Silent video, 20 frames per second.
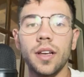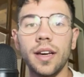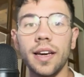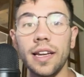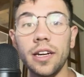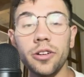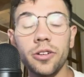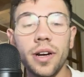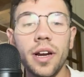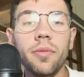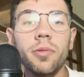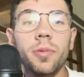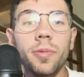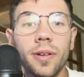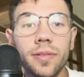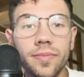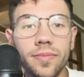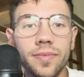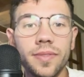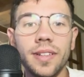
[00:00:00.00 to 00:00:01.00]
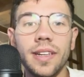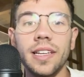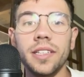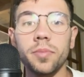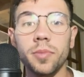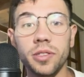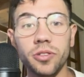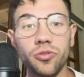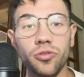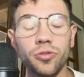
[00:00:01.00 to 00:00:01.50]
Hello everyone, let
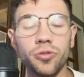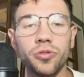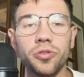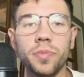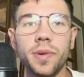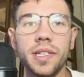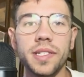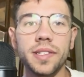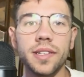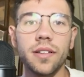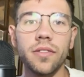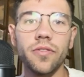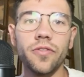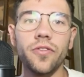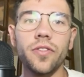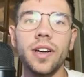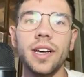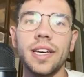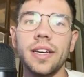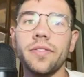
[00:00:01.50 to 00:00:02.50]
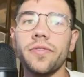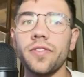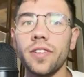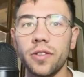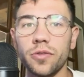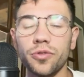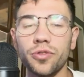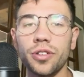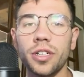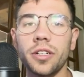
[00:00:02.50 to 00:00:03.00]
me introduce myself. I am
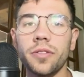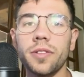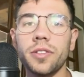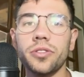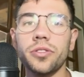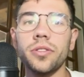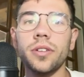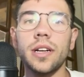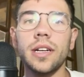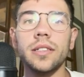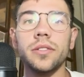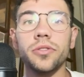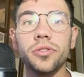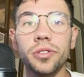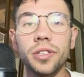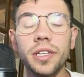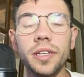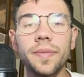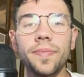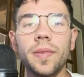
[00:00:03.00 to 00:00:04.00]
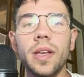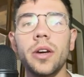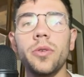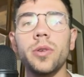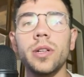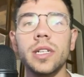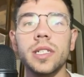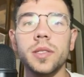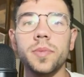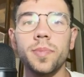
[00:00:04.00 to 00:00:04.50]
Facundo Carballo and today I
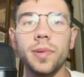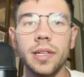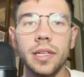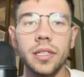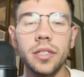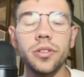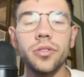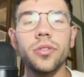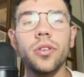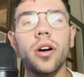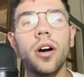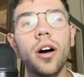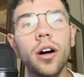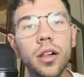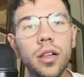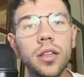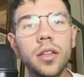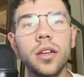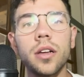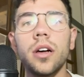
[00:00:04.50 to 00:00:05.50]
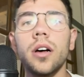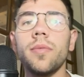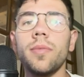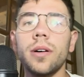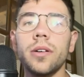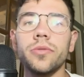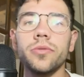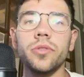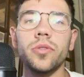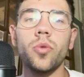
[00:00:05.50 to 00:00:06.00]
will explain you all
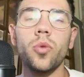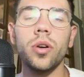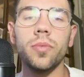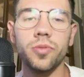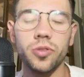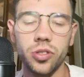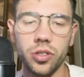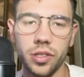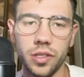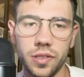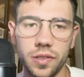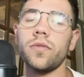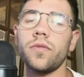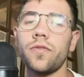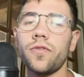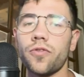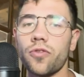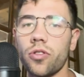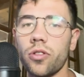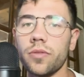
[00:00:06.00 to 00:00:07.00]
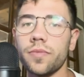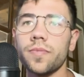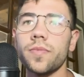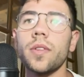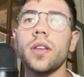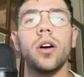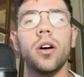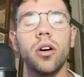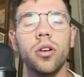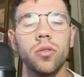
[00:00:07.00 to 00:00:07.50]
about WebSockets. From
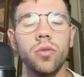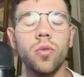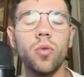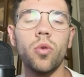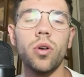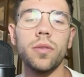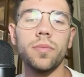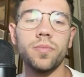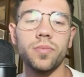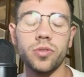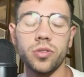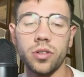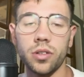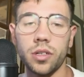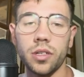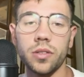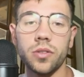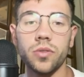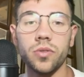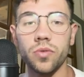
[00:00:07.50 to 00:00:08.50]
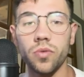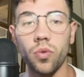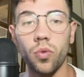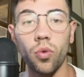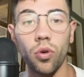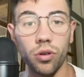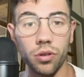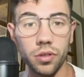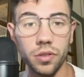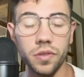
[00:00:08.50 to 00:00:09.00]
how WebSockets
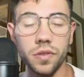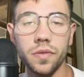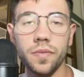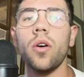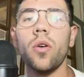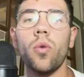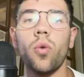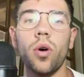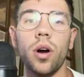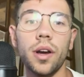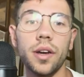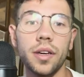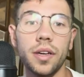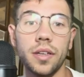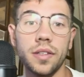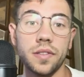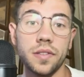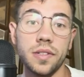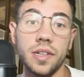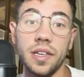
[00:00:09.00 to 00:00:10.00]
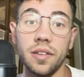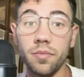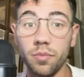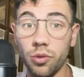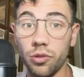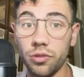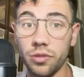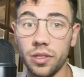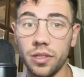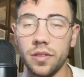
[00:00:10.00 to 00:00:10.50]
works, why is the
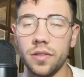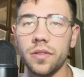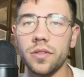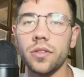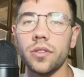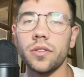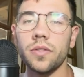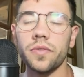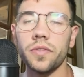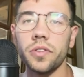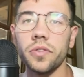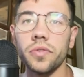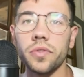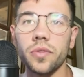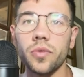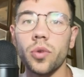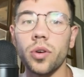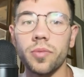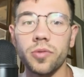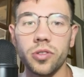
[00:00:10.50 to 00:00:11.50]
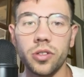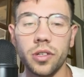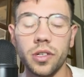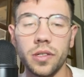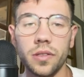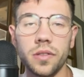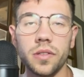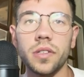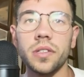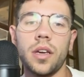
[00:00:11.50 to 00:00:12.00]
importance of using
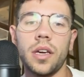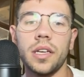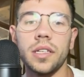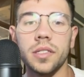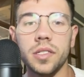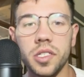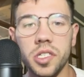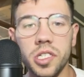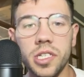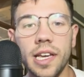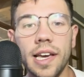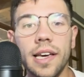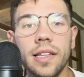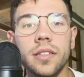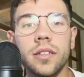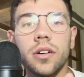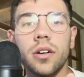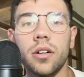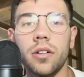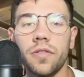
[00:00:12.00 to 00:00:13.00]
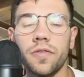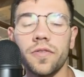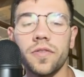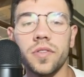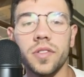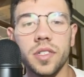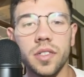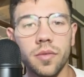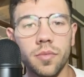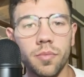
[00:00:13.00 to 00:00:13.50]
WebSockets instead of
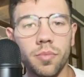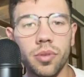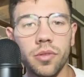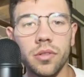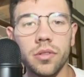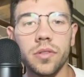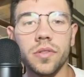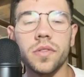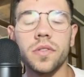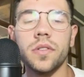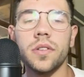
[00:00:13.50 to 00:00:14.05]
simple